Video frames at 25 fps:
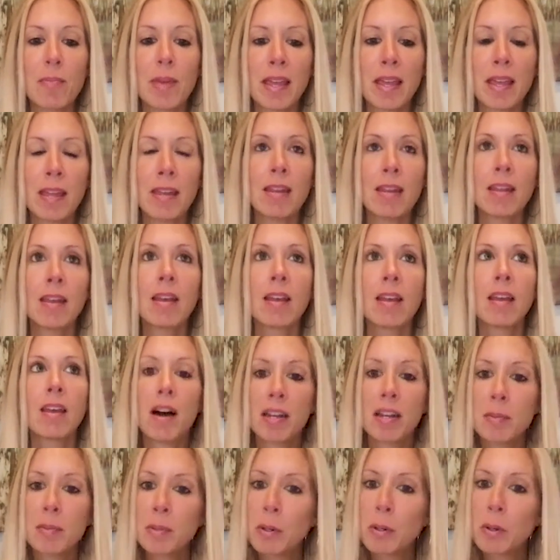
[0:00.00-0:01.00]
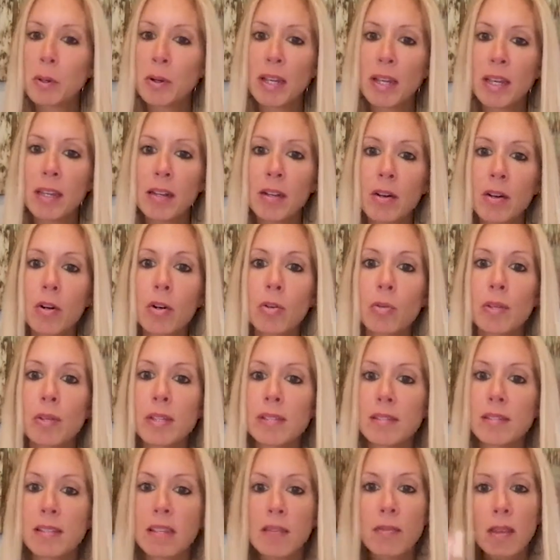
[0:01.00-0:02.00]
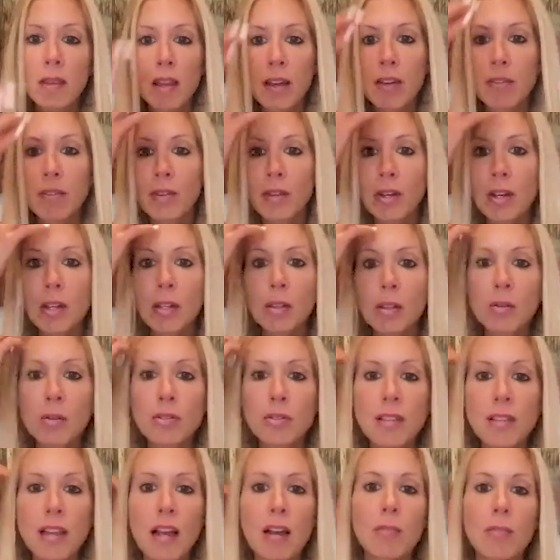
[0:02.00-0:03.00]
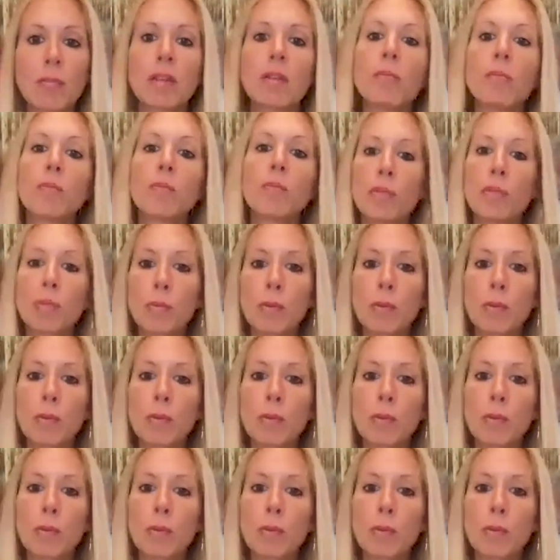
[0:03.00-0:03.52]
been unemployed or receiving a very low salary